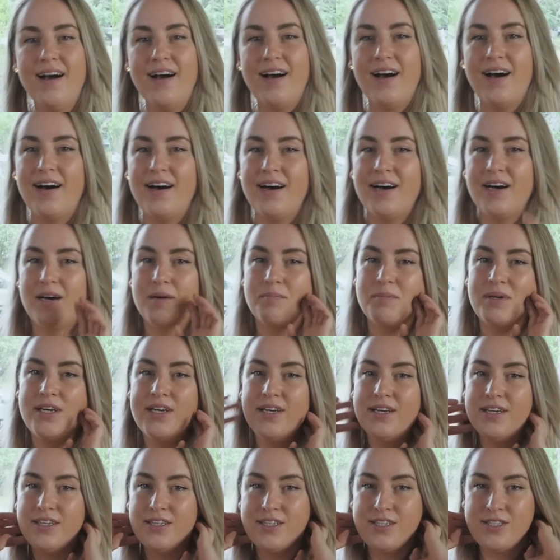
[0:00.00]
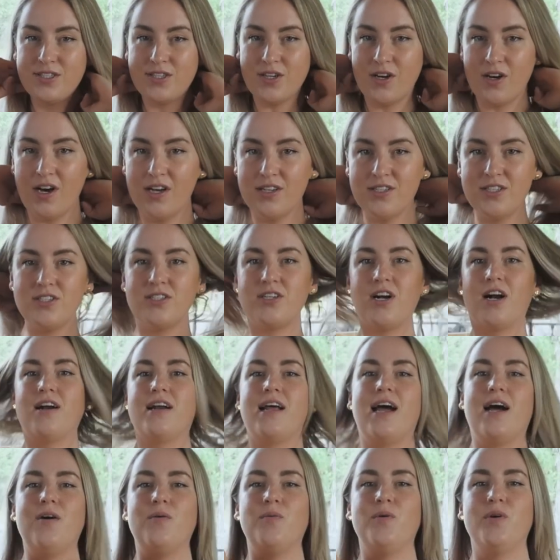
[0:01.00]
So I'll start
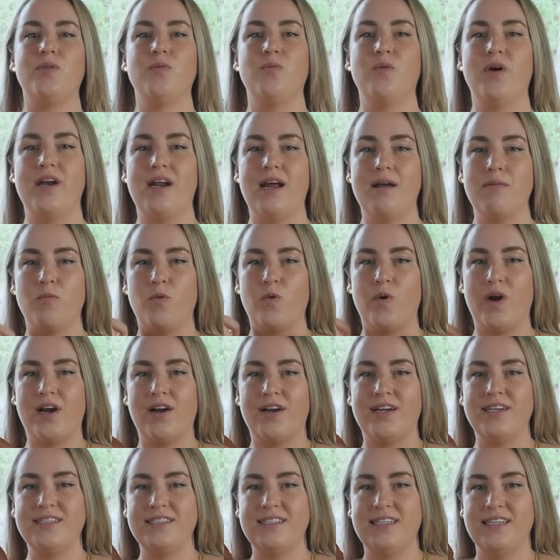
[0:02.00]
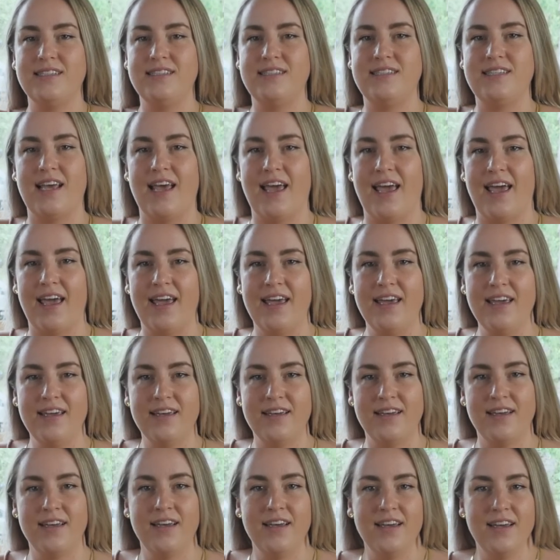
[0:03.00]
out with what I'm wearing
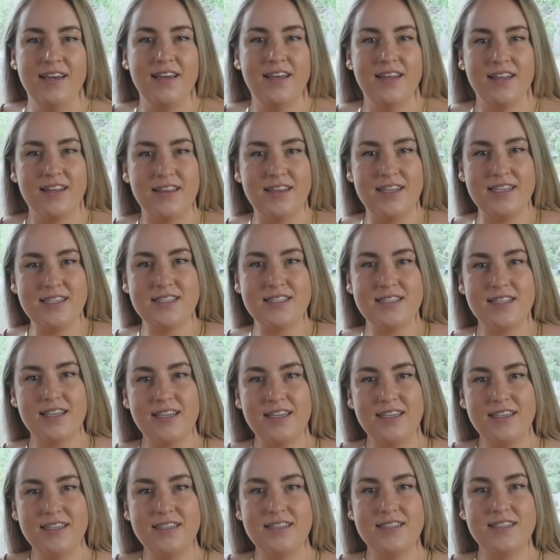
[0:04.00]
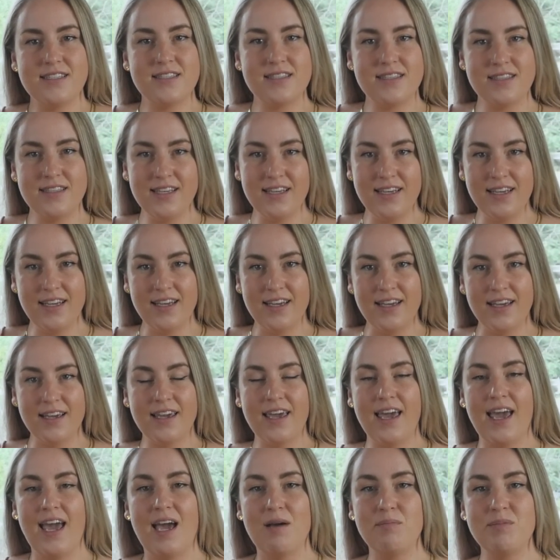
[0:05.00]
today. This is the
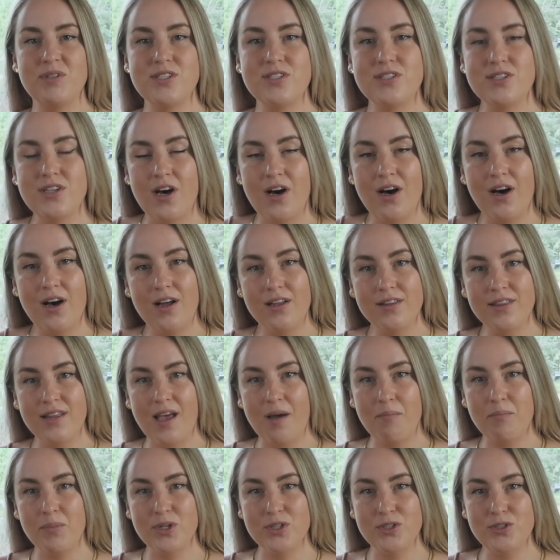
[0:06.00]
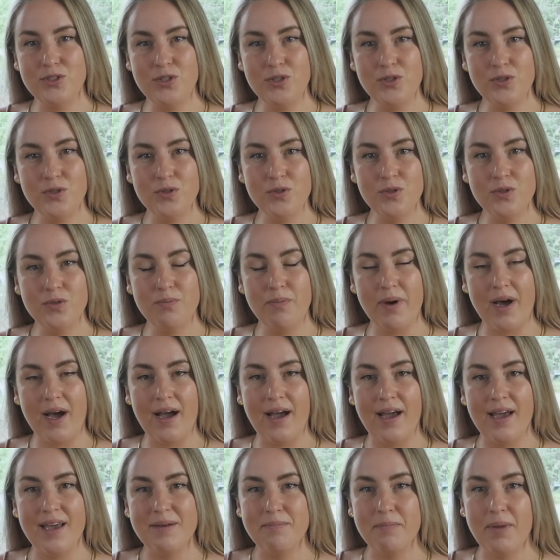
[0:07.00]
Camisole number 2
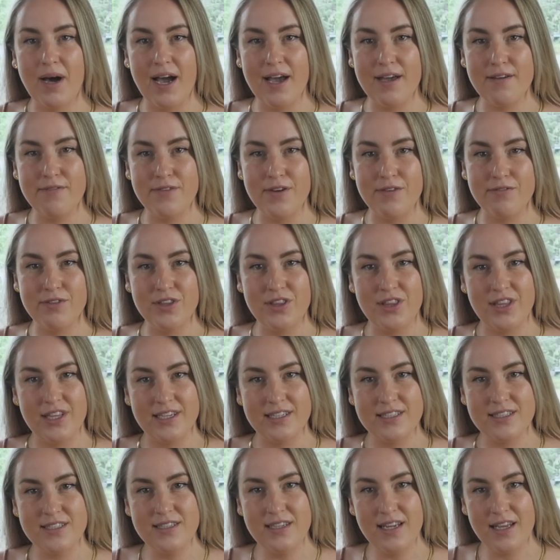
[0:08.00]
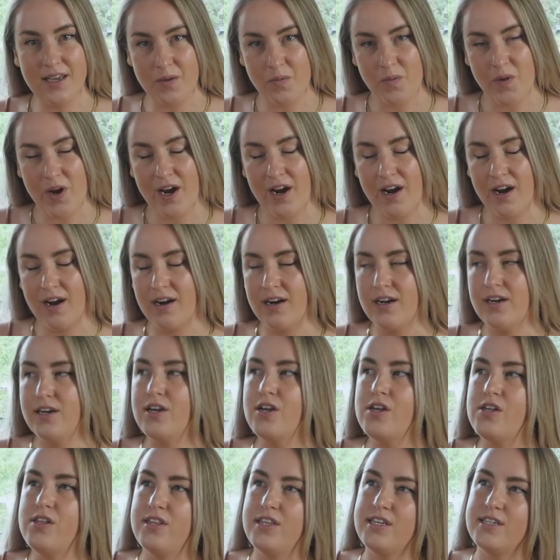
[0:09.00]
by My Favorite Things
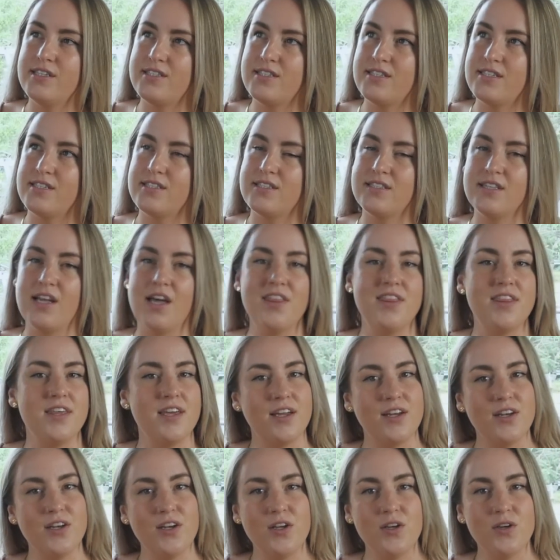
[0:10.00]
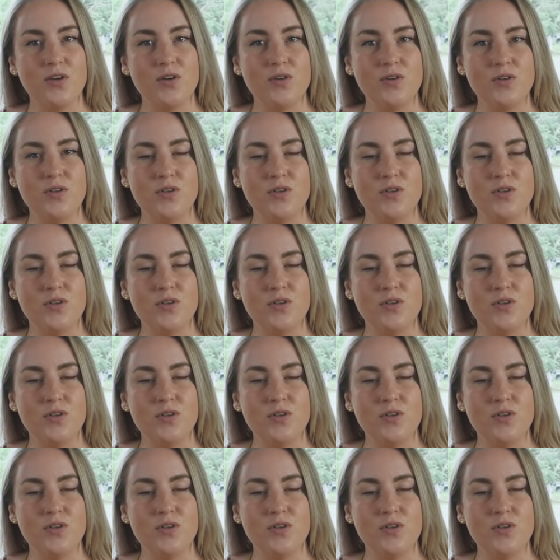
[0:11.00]
Knitwear. This is nothing new.